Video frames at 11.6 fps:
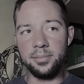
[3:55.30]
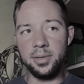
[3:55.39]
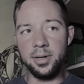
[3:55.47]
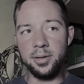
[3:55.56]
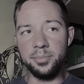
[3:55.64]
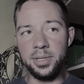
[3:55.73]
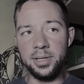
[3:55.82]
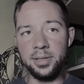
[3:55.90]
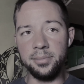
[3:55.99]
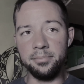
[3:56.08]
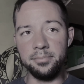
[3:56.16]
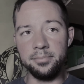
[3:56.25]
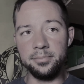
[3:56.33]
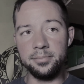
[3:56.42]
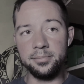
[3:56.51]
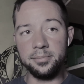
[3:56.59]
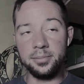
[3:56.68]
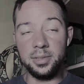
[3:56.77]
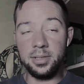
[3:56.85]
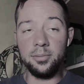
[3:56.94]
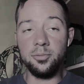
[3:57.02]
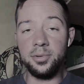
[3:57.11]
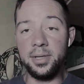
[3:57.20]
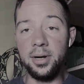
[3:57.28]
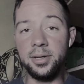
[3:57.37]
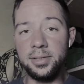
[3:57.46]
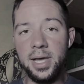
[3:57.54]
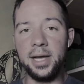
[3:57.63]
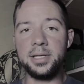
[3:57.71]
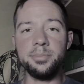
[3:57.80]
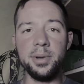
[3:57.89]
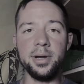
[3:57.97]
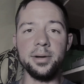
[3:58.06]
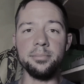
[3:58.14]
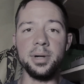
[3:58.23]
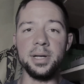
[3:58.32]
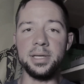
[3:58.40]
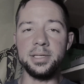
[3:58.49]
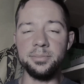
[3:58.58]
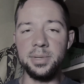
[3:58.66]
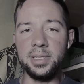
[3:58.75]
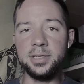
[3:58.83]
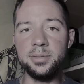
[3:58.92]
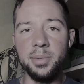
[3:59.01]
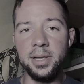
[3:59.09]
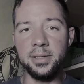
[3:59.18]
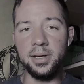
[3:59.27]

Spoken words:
are being that our taxpayer money is being spent